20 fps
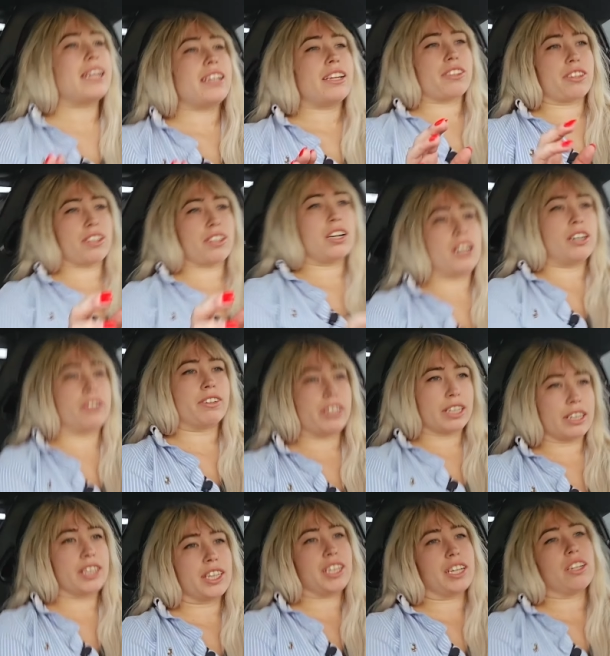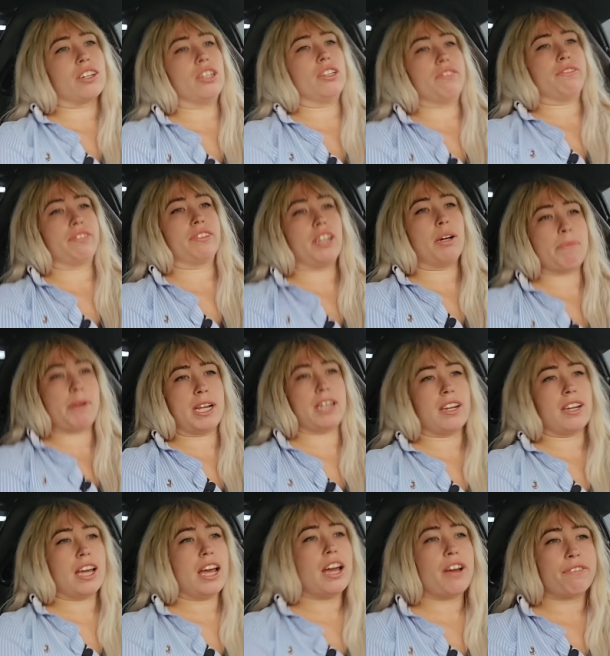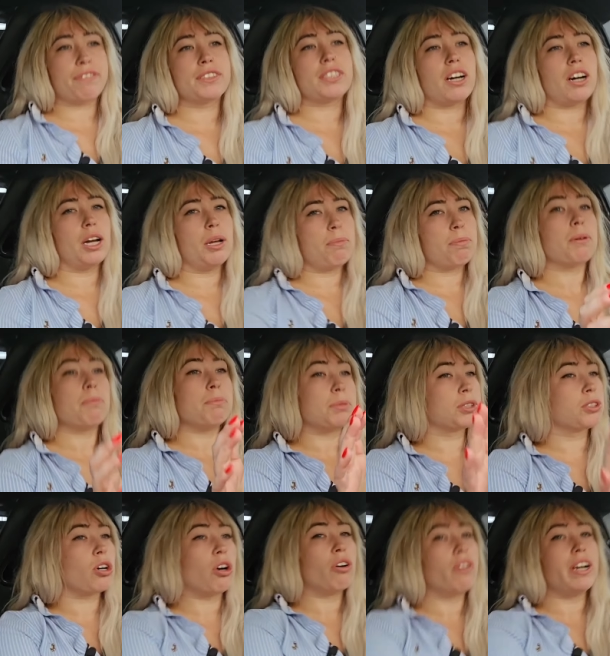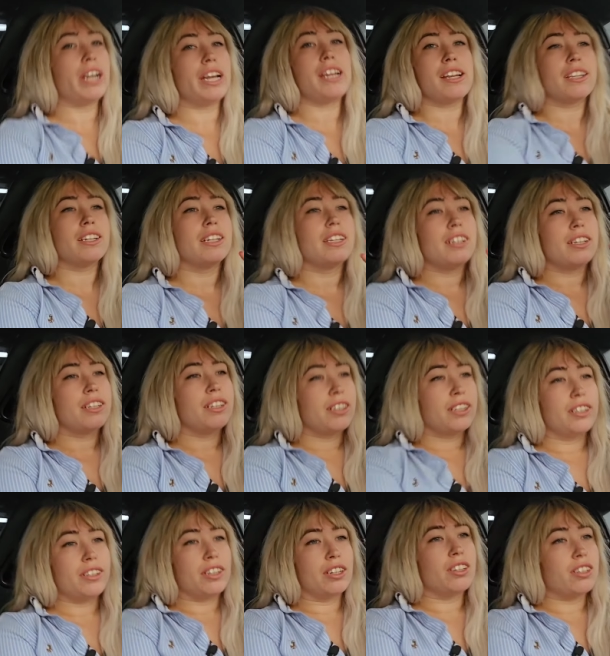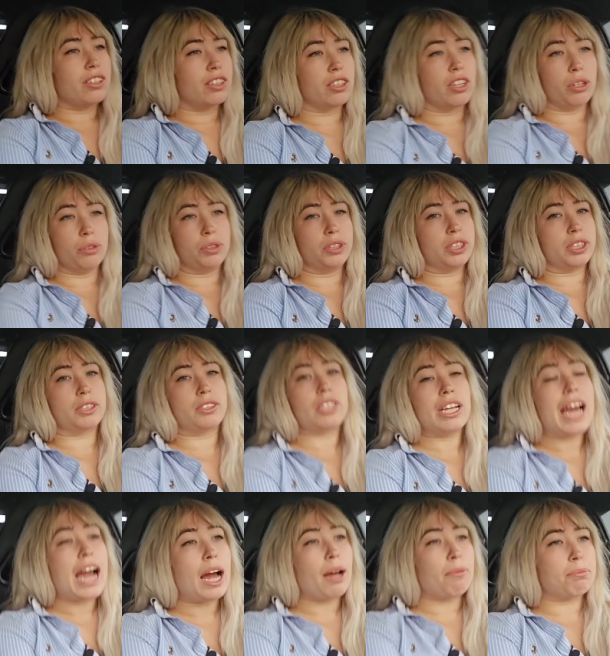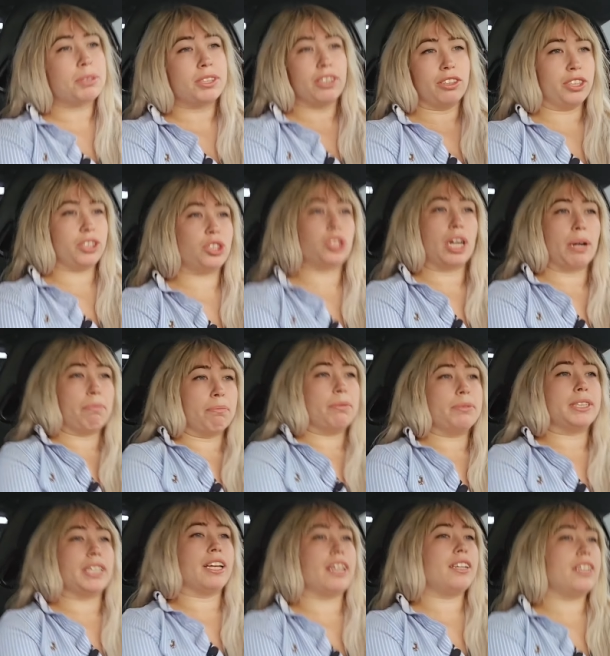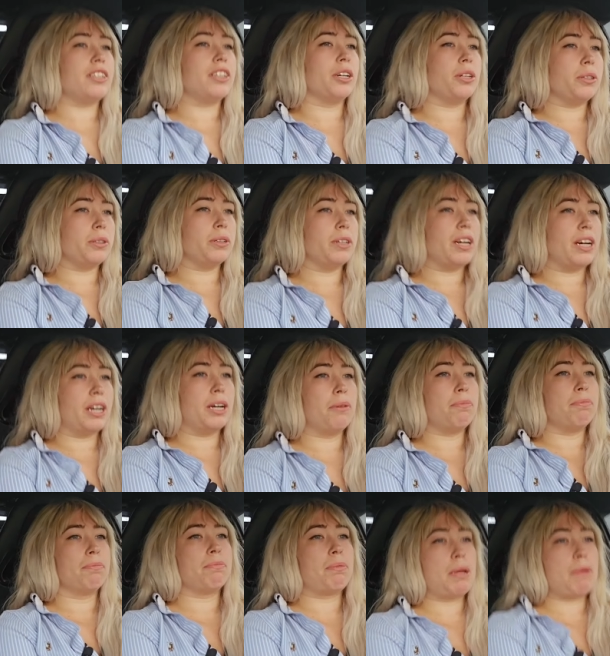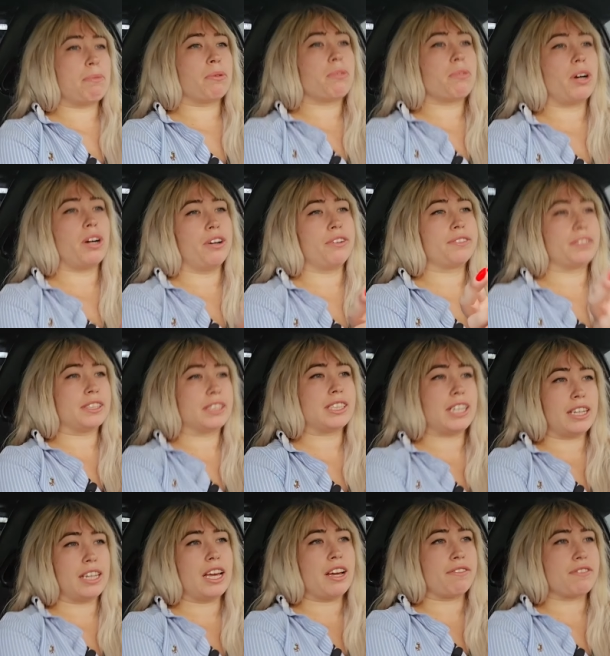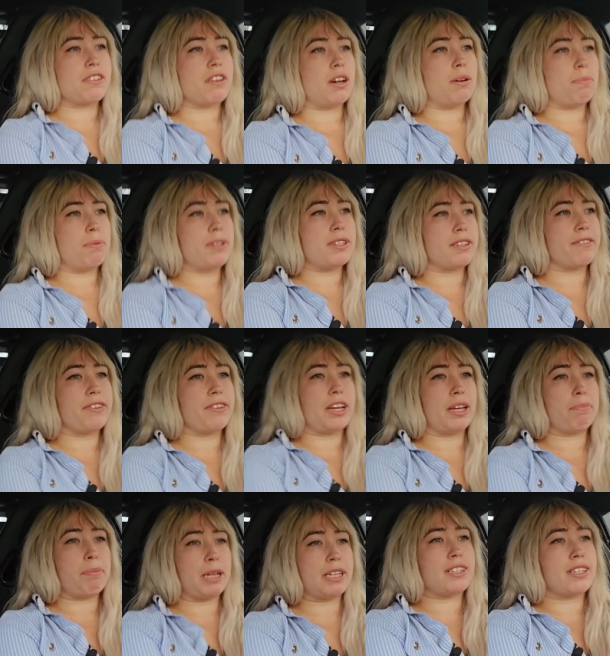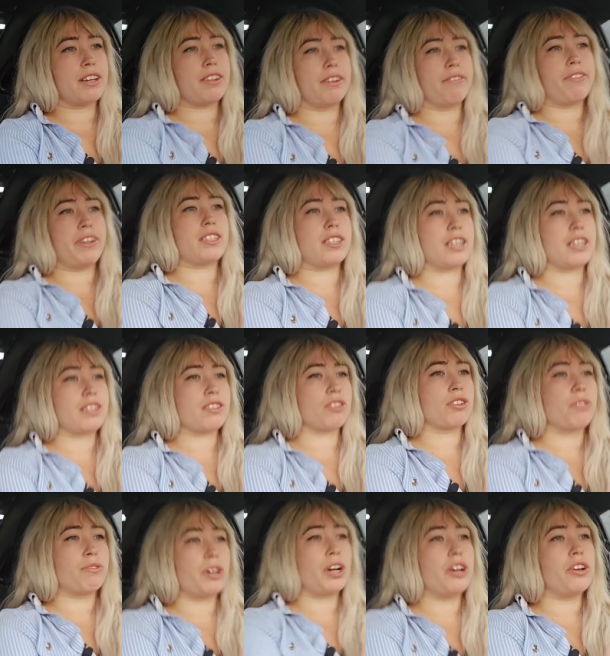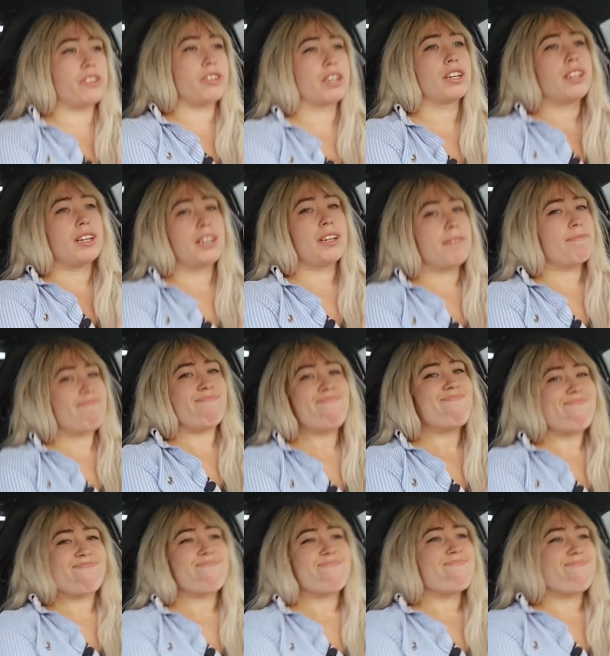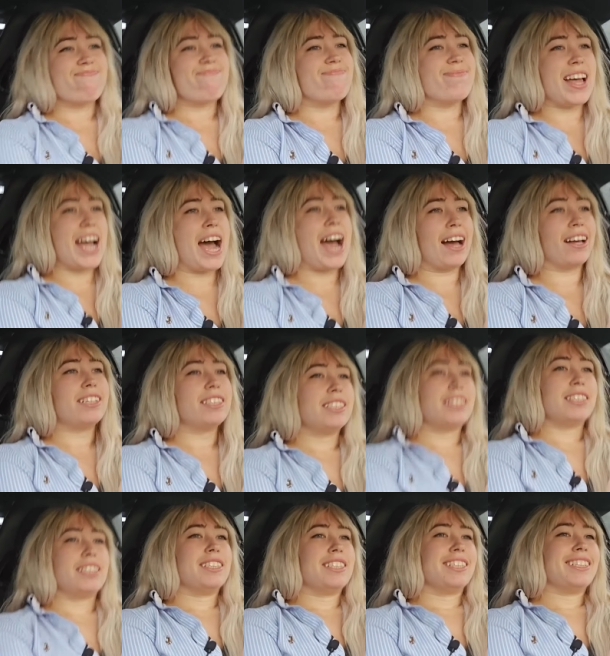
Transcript: other car I can think of. I mean, F-Type, sorry, Lotus absolutely trampled it. You know, um, people quite often say the F-Type is the best sounding V6 on the road. Nah,